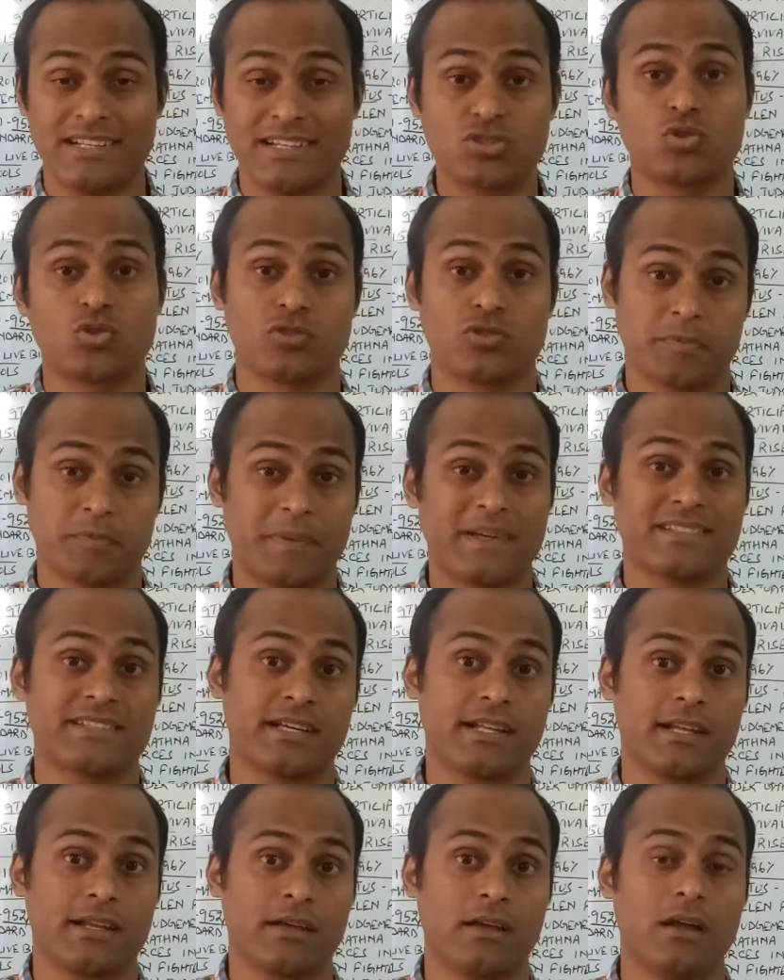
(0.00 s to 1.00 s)
issue
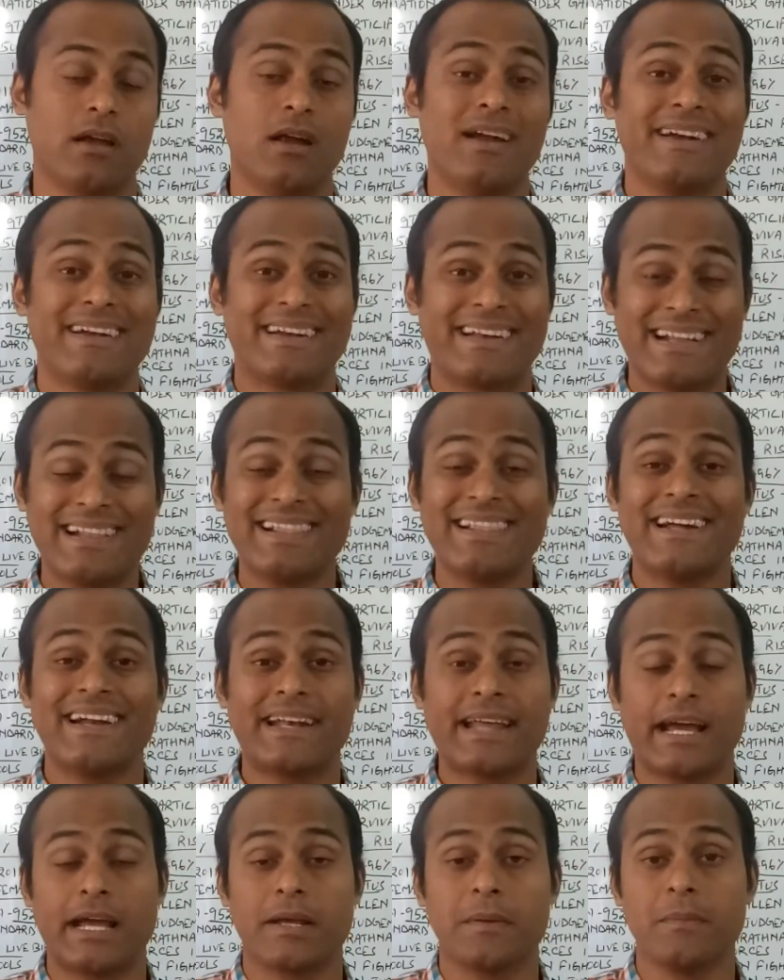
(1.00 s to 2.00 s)
especially. Till
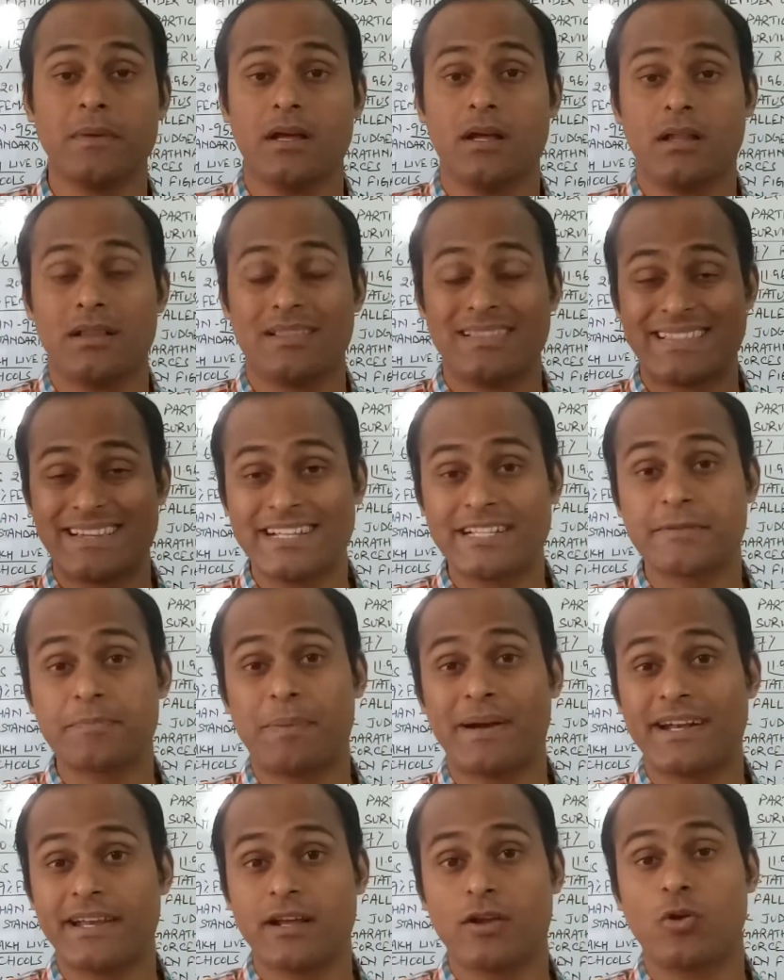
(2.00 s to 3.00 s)
the time
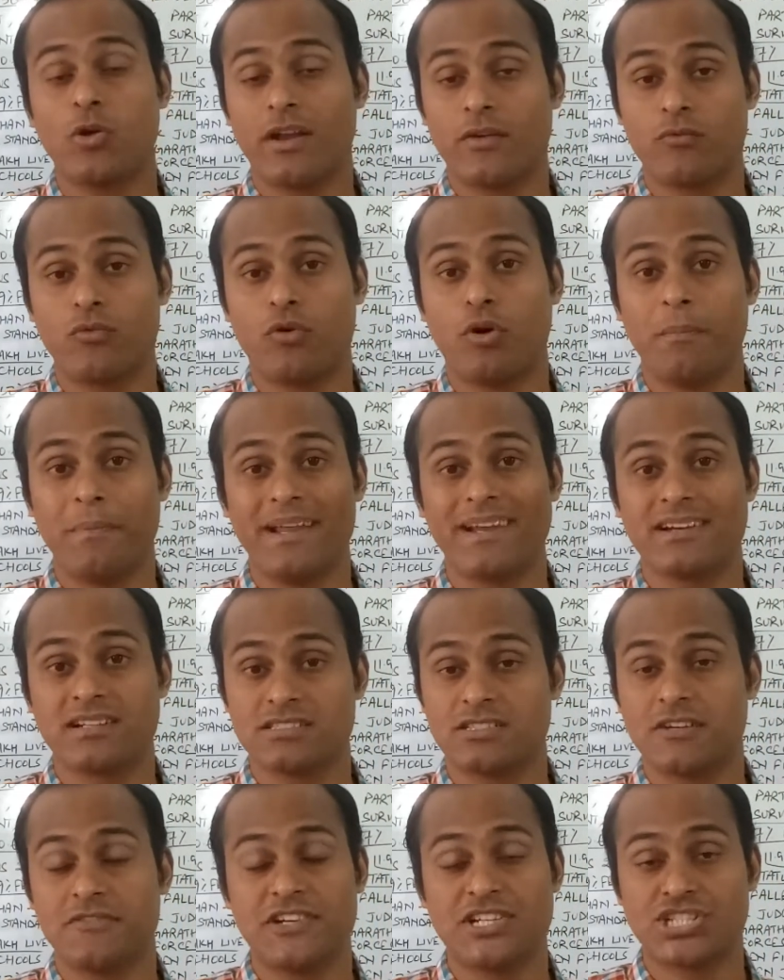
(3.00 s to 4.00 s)
this particular women
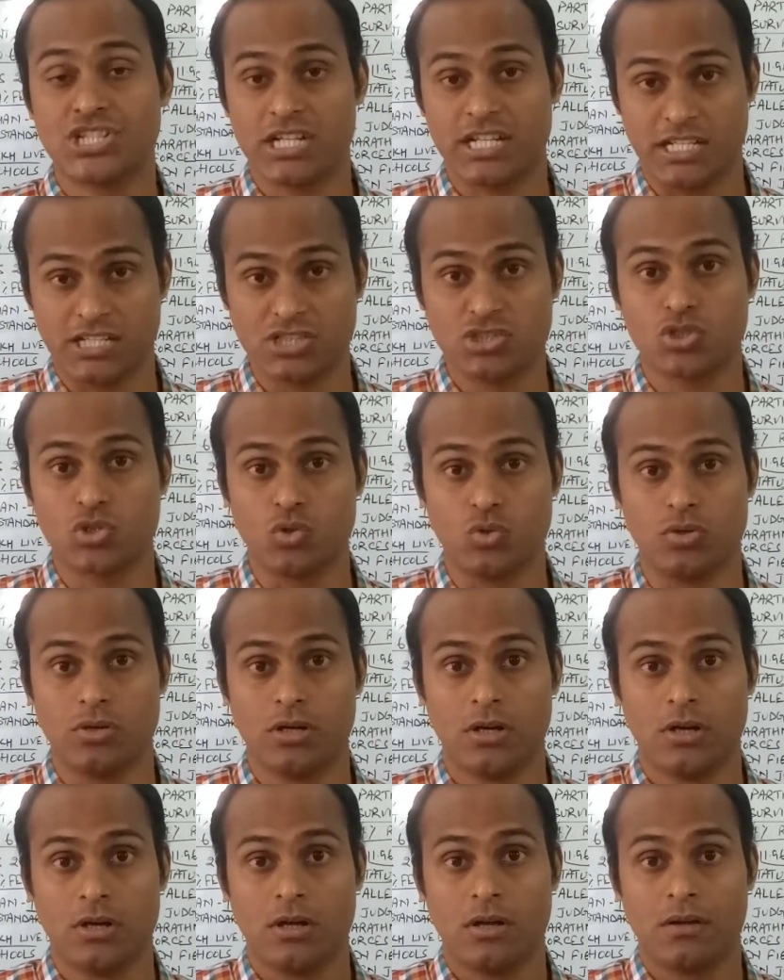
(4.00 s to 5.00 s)
reservation
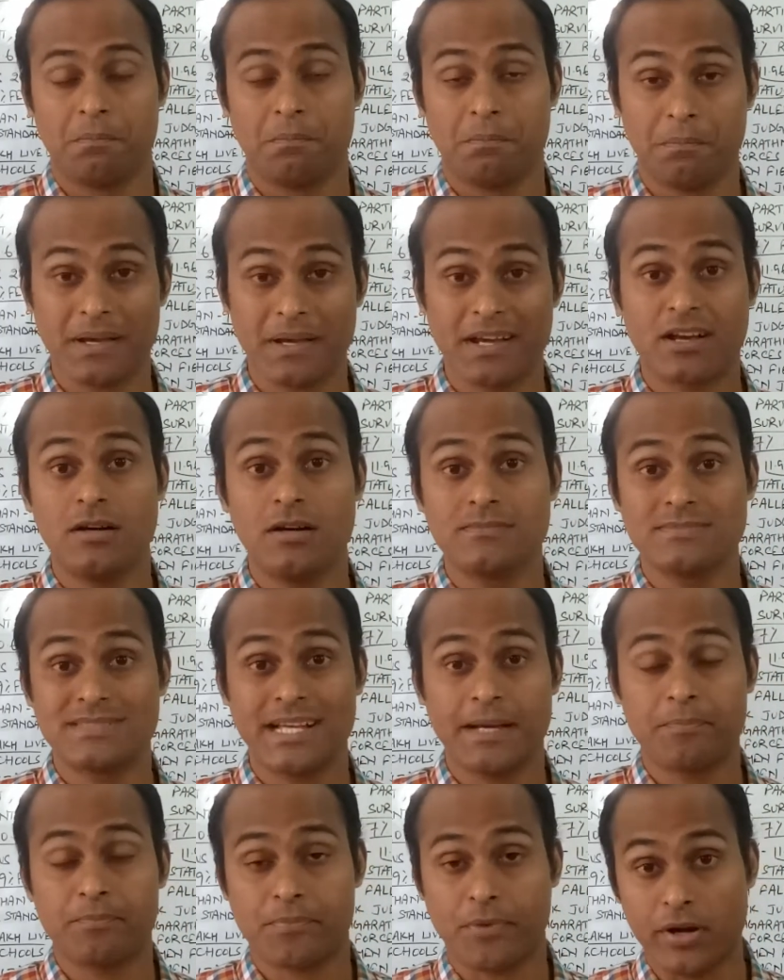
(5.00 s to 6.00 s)
issue
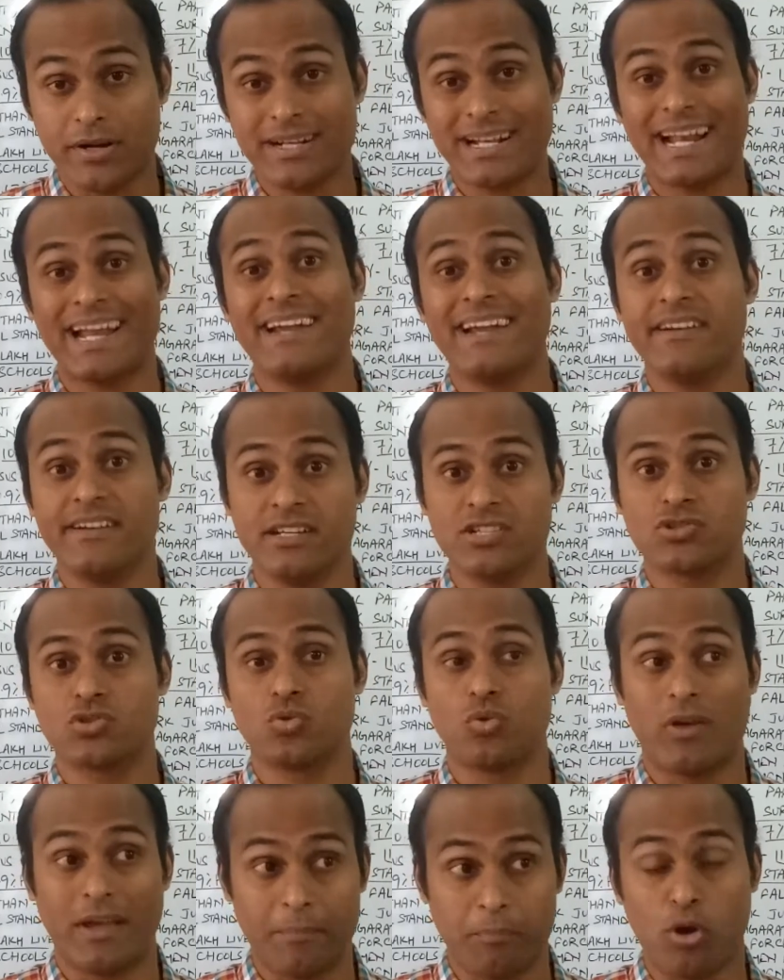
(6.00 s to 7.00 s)
becomes a frontline
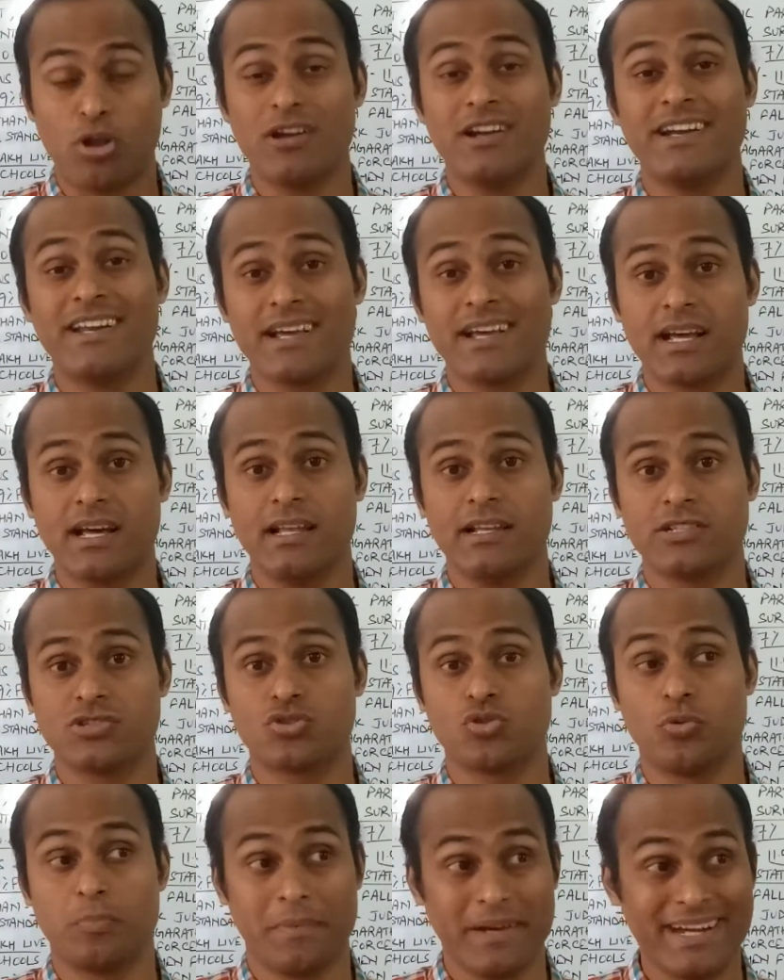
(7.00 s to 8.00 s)
issue, a political
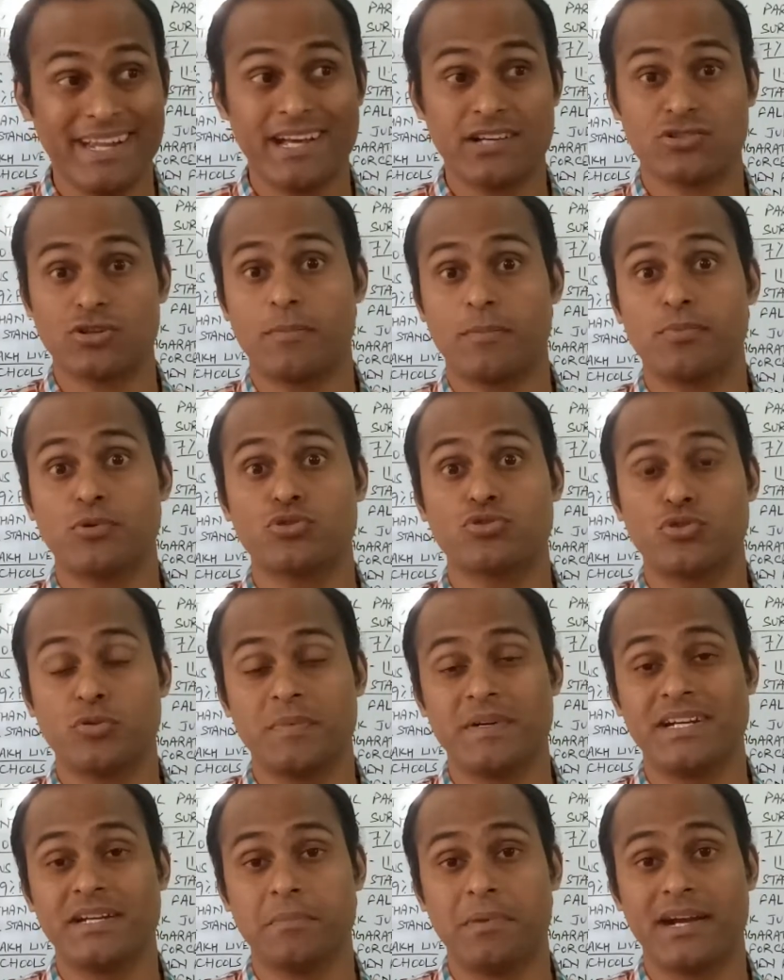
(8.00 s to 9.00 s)
issue, media is supposed
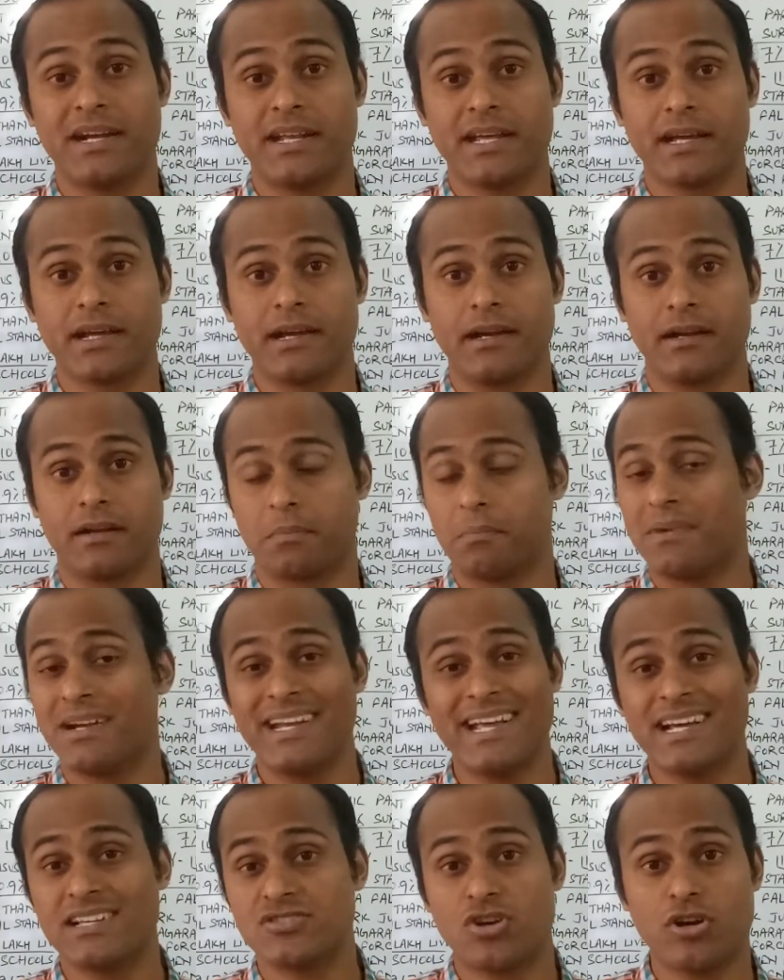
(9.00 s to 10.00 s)
to be debating it.
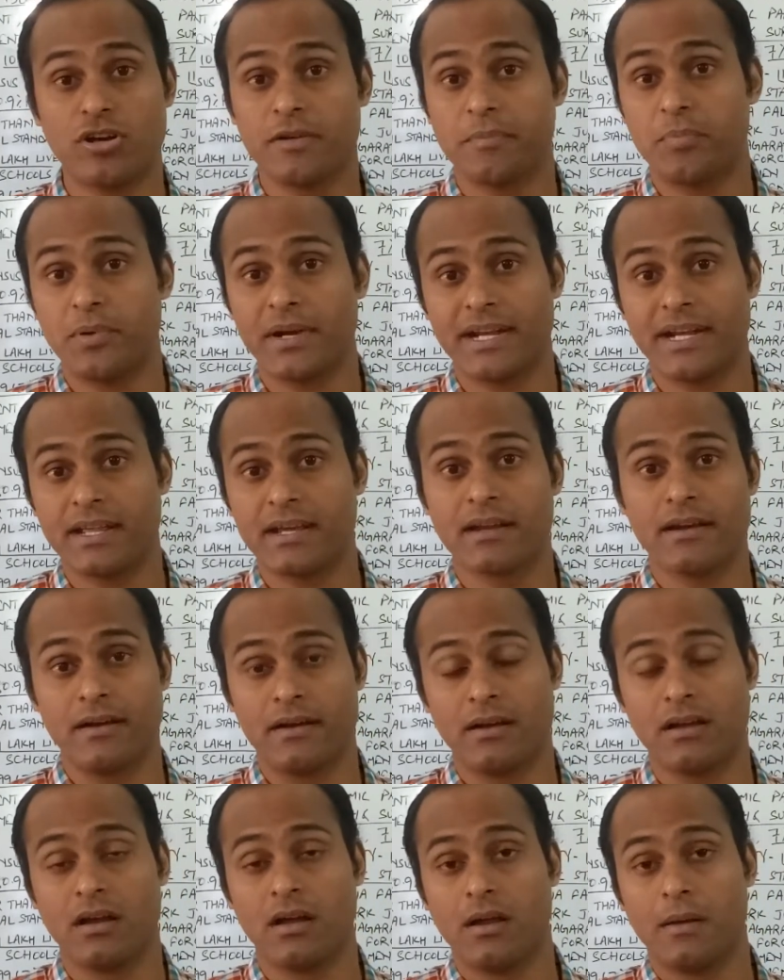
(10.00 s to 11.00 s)
Media is not debating
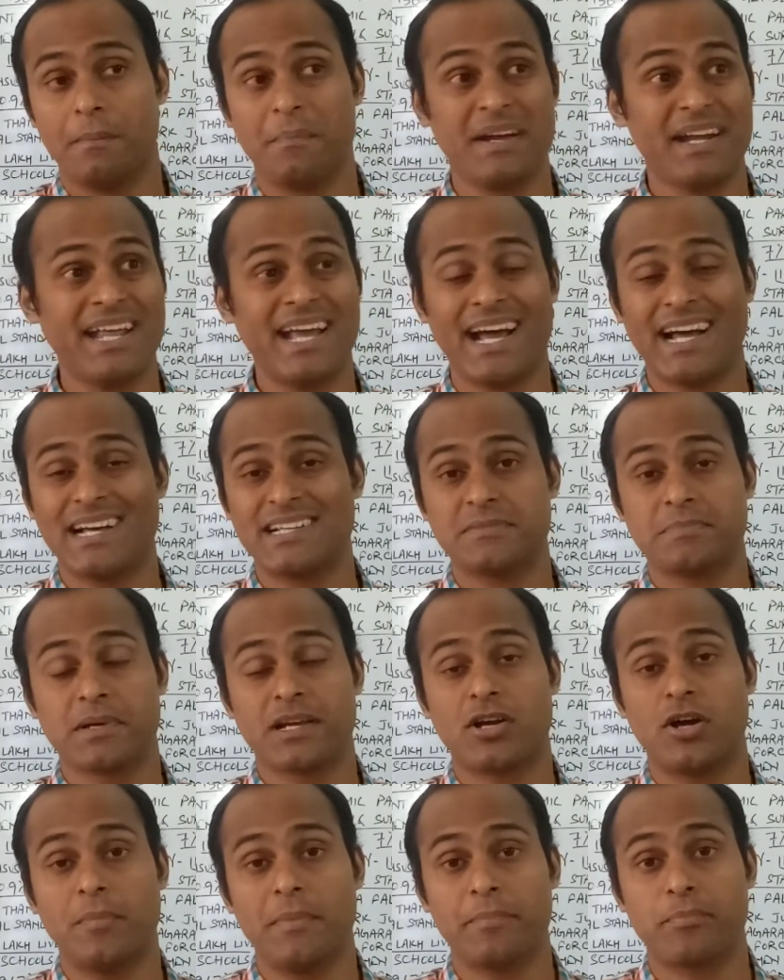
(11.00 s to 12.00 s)
it. Media has
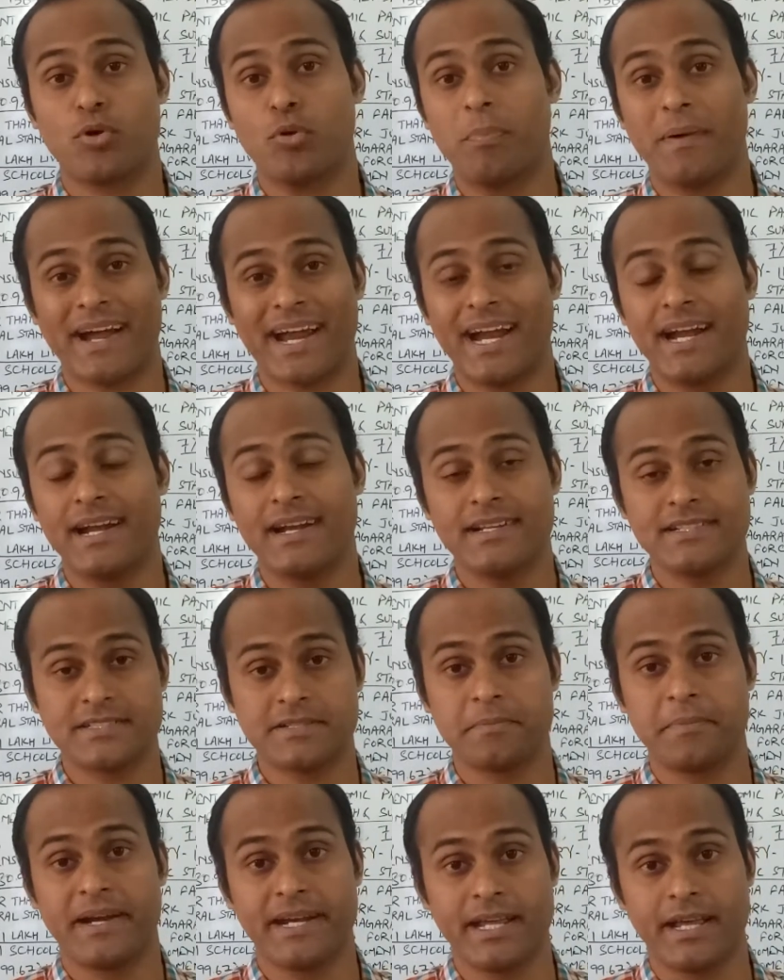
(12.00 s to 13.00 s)
become a
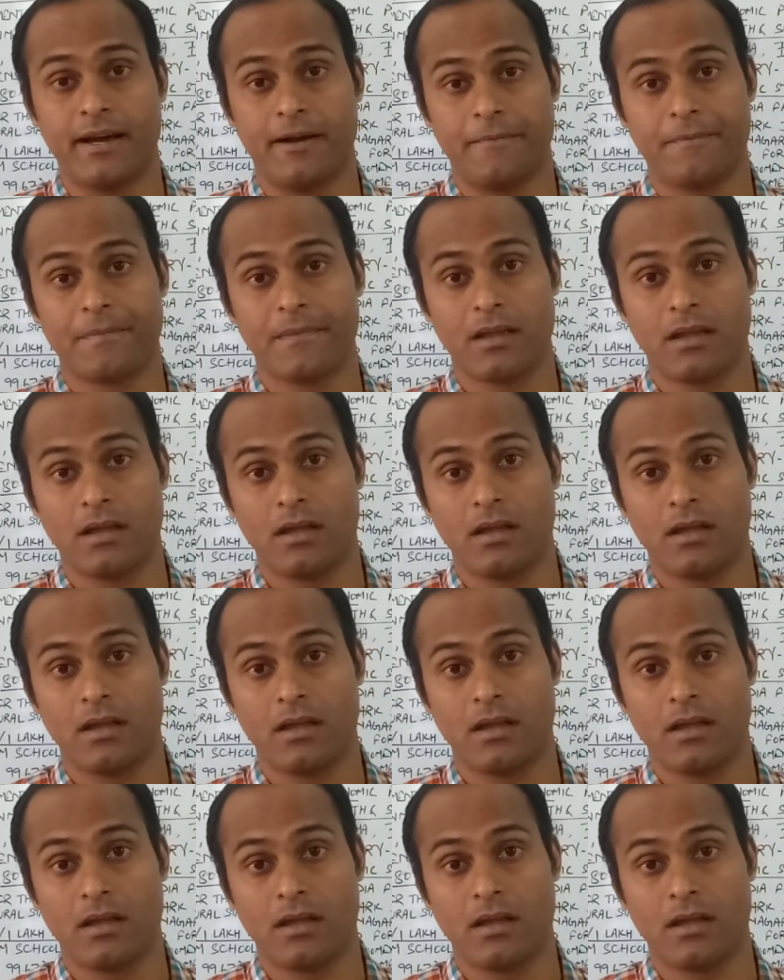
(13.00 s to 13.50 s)
propagandist media.